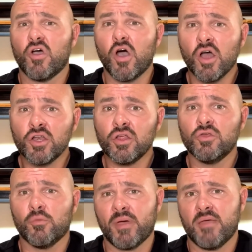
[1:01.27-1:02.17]
on
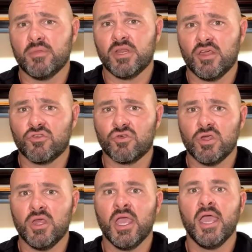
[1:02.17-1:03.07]
your payment
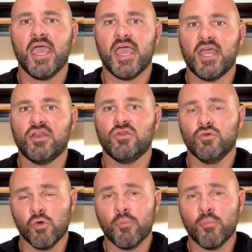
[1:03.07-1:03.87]
history and your